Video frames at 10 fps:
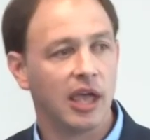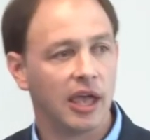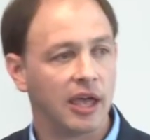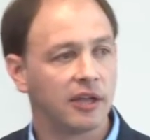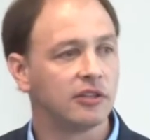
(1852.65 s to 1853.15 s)

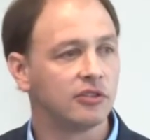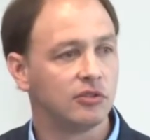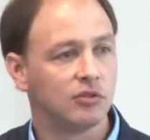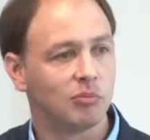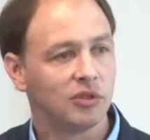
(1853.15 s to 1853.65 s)
added
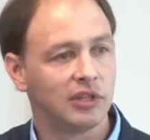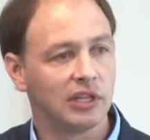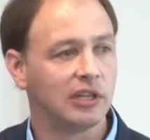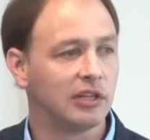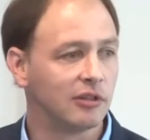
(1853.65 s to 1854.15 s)
to a
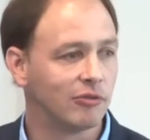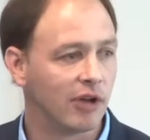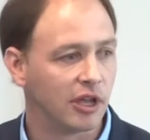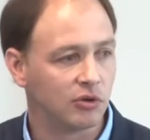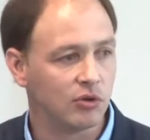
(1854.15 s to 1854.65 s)
particularly
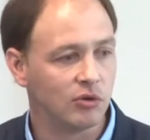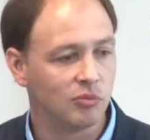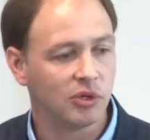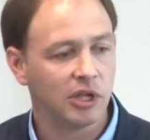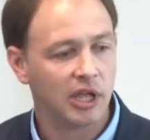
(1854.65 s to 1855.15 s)
defined group,